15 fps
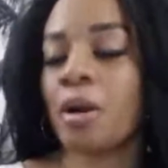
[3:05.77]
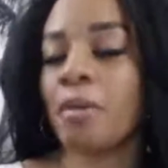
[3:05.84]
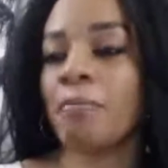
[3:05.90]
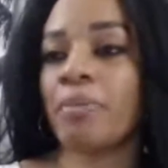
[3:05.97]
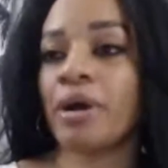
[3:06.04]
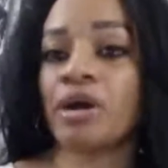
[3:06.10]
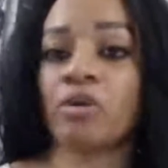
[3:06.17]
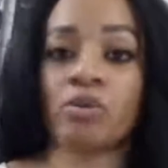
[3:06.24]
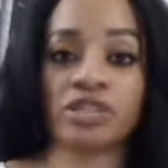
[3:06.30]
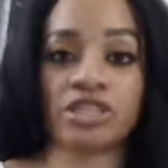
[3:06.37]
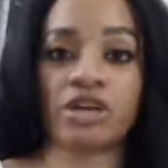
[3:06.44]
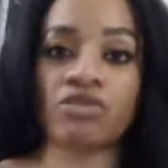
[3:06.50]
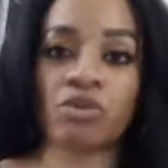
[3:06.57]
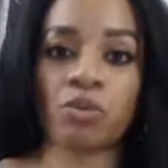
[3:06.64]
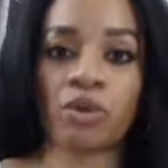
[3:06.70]
But
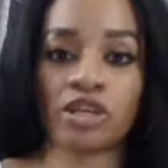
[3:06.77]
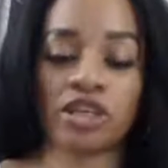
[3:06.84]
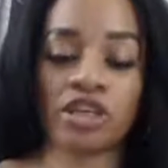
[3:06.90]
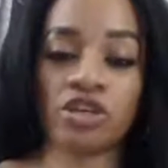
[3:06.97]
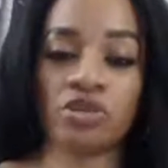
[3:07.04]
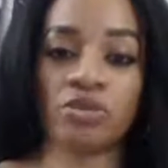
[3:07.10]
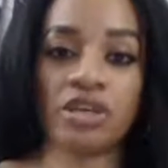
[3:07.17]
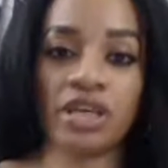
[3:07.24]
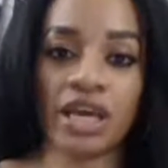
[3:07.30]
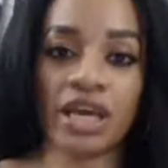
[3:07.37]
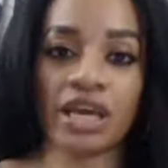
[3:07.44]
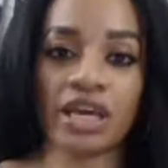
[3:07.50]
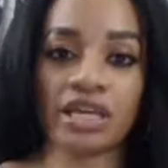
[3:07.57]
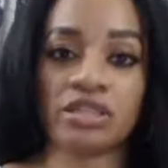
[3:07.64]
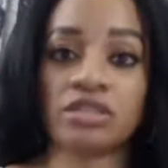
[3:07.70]
whichever one that you
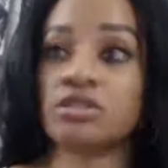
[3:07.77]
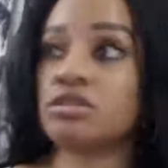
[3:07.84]
get,